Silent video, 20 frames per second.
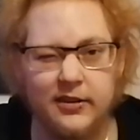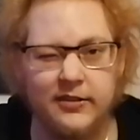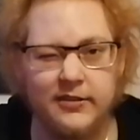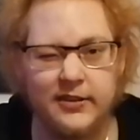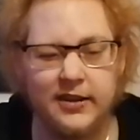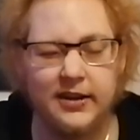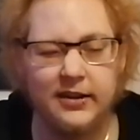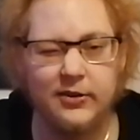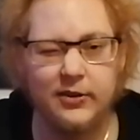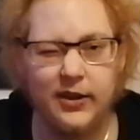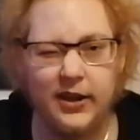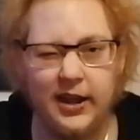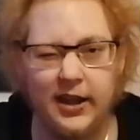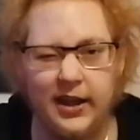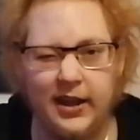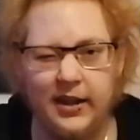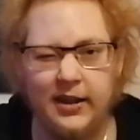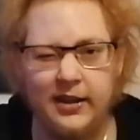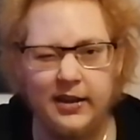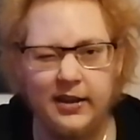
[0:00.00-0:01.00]
till to
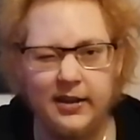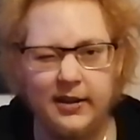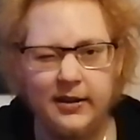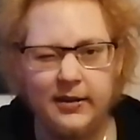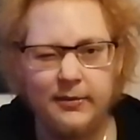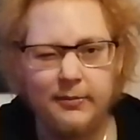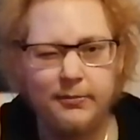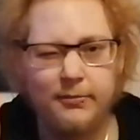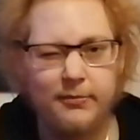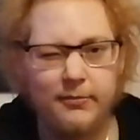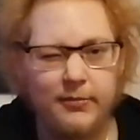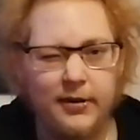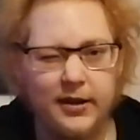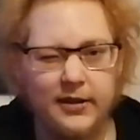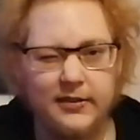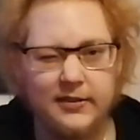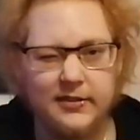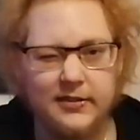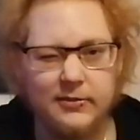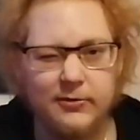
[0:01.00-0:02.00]
here,
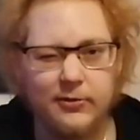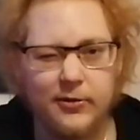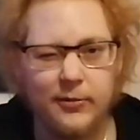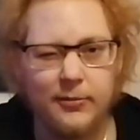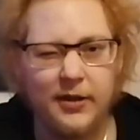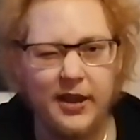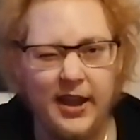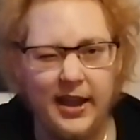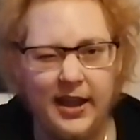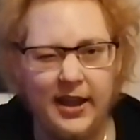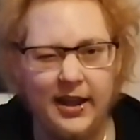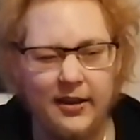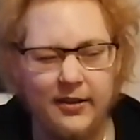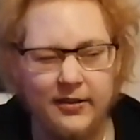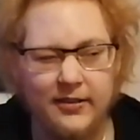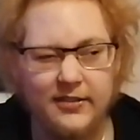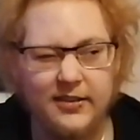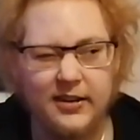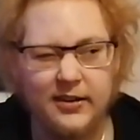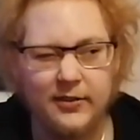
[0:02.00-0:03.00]
but from here
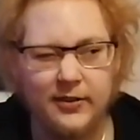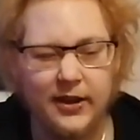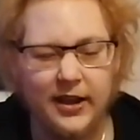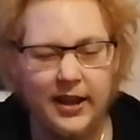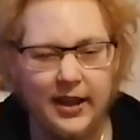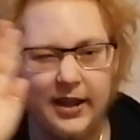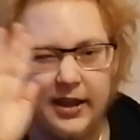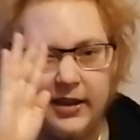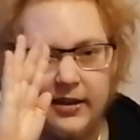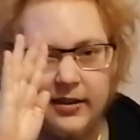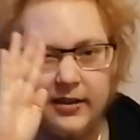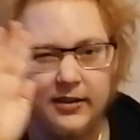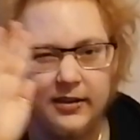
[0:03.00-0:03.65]
until to here.